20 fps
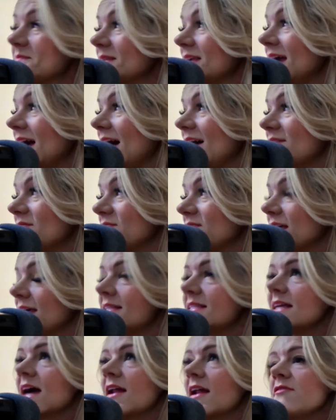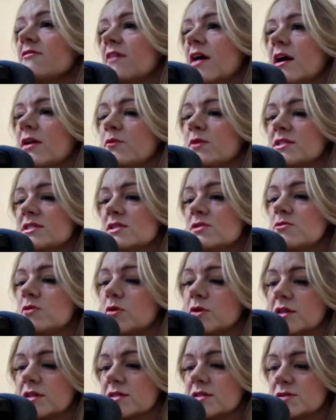Yeah. It's kind of fun. Once you
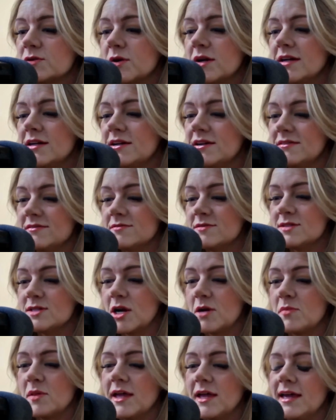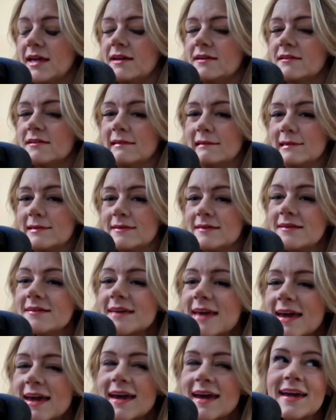go to the store and you start playing, you're like,
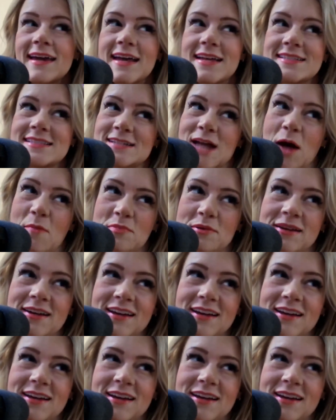okay, I can't stop.